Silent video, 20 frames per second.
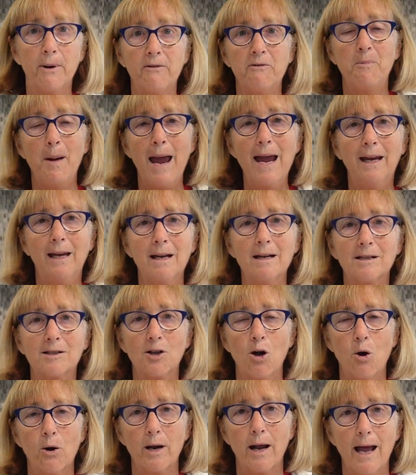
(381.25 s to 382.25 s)
of baking
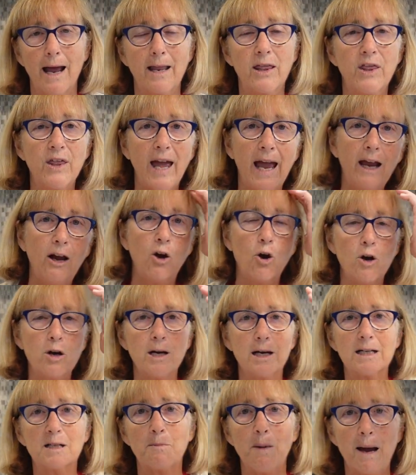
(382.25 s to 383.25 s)
soda. And thank
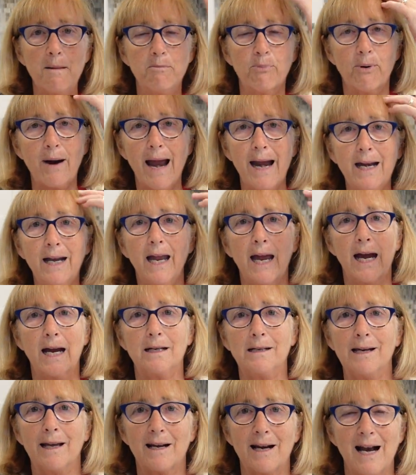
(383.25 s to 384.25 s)
goodness my brain
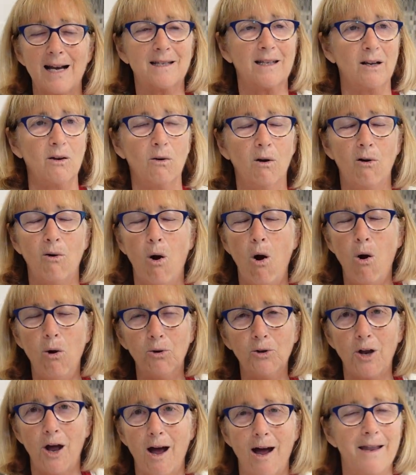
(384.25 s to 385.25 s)
kicked in and I said,
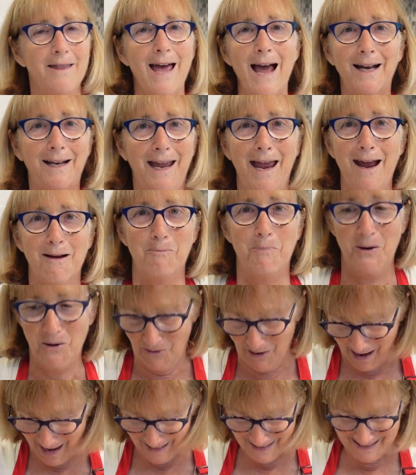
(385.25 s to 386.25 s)
hold on, that can't be
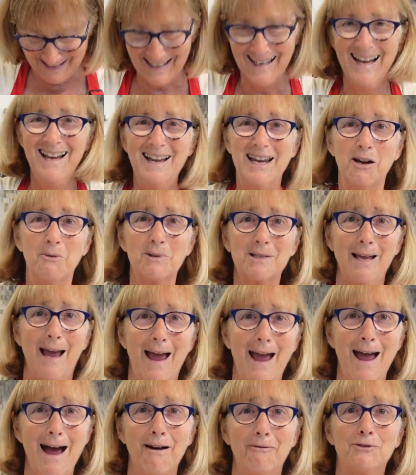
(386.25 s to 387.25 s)
right. It was a
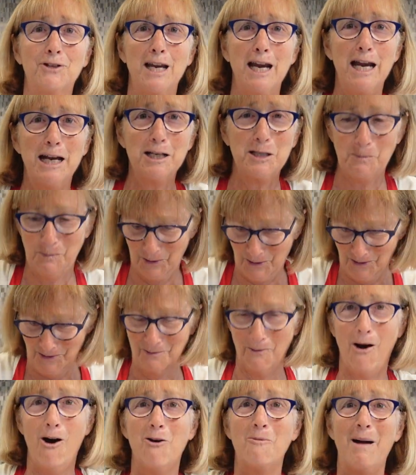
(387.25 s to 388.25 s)
half teaspoon.
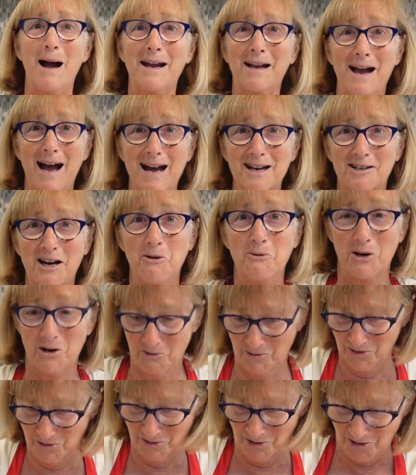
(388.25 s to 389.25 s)
Oh my gosh, I would have
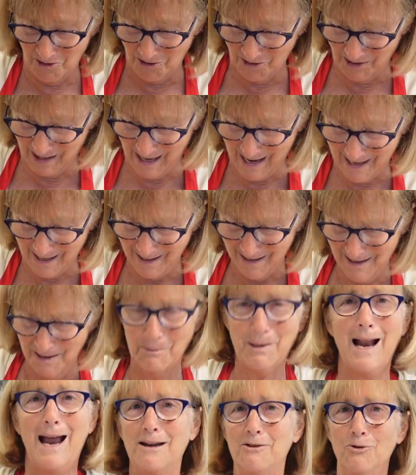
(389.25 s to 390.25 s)
ruined the whole cake.
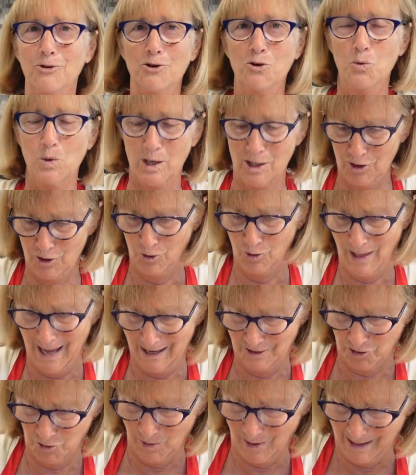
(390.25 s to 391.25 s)
But I knew you wouldn't do
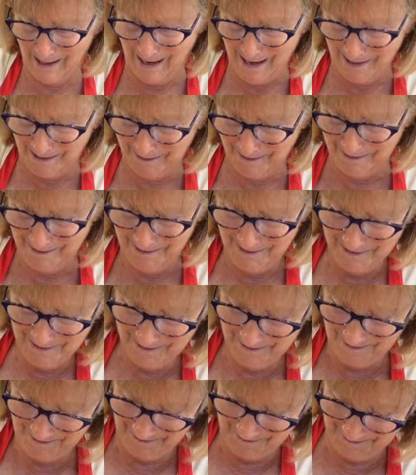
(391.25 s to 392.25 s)
that to a cake.
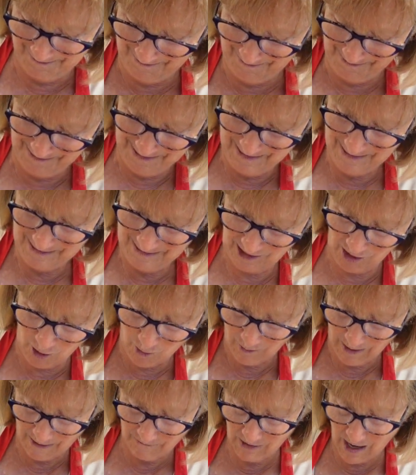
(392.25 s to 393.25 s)

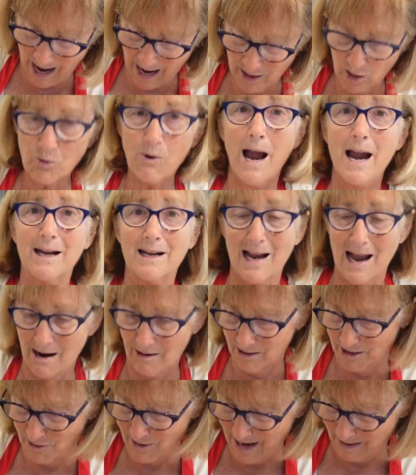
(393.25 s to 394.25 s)
So I've got it right now.
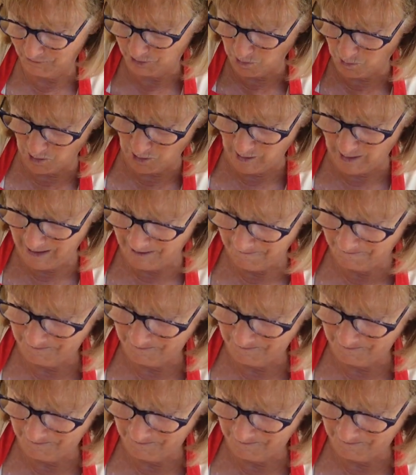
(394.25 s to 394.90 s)
You don't have to worry.